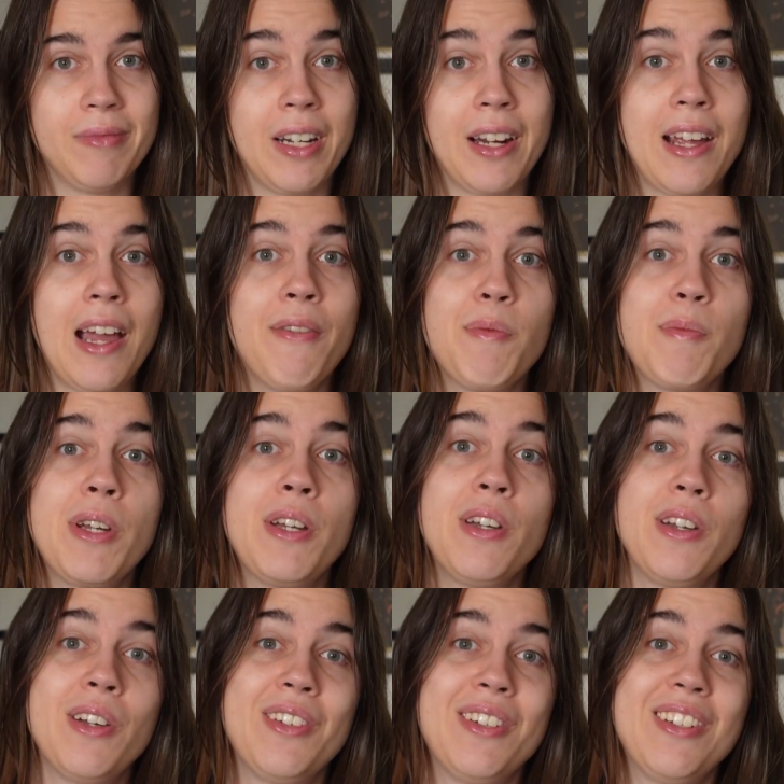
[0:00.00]
And I haven't been,
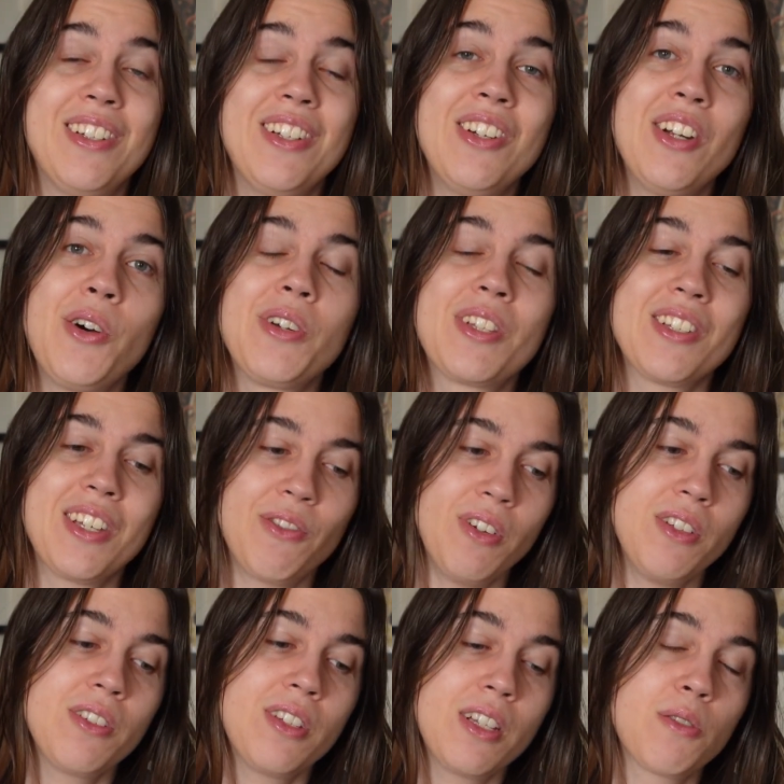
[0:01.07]
you know, it's like
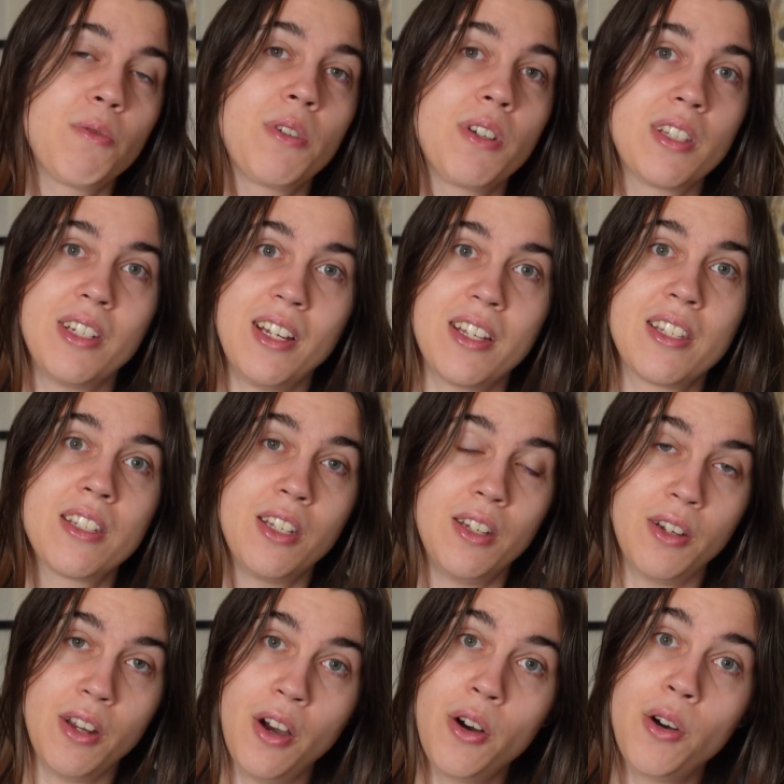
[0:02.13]
one of those things where it's nice to
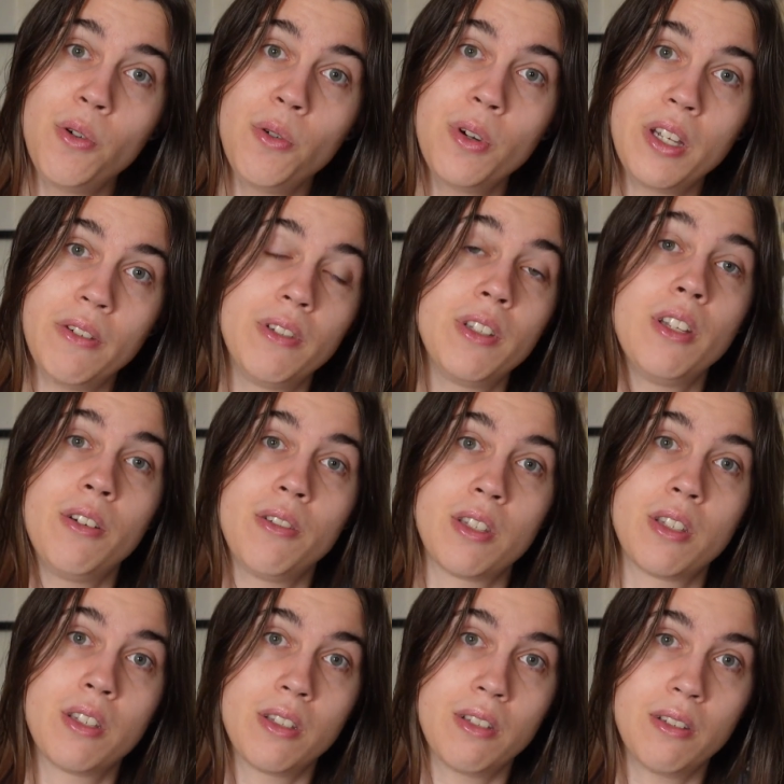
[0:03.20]
know, even though
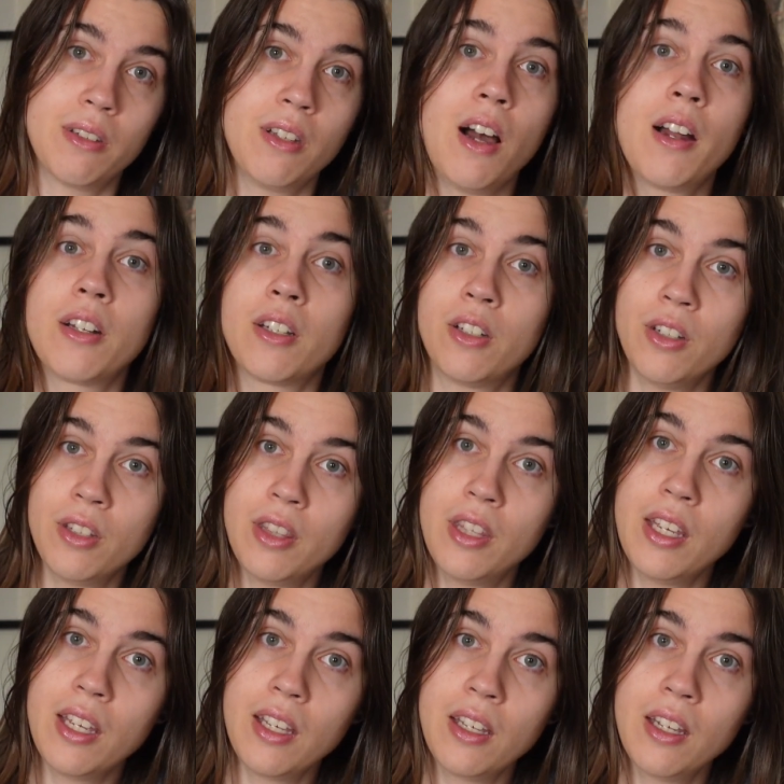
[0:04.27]
it's not a good
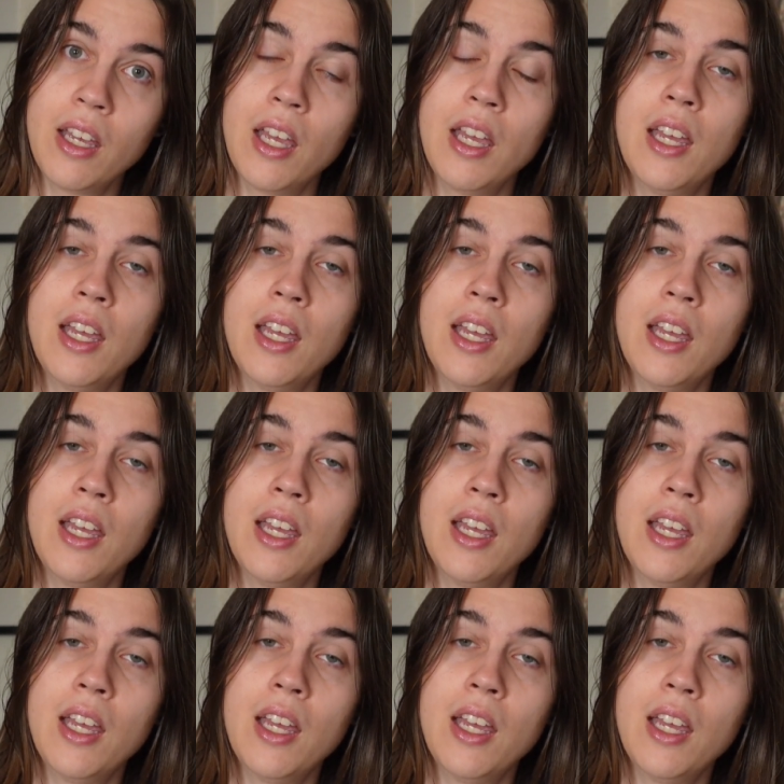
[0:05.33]
thing.